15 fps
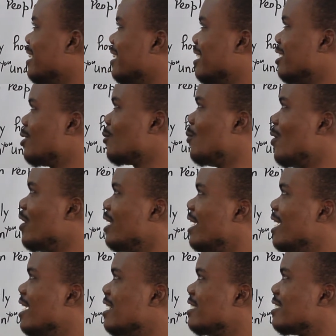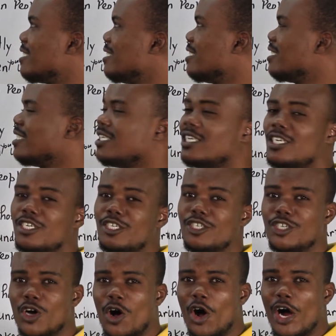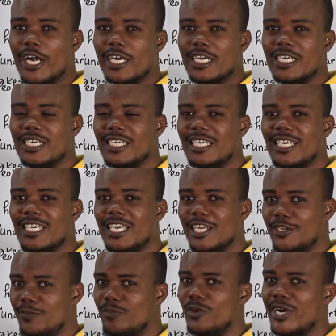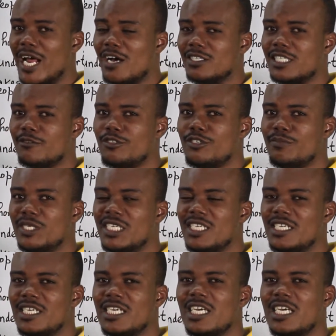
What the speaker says: This word is yarn. Can you pronounce it to me?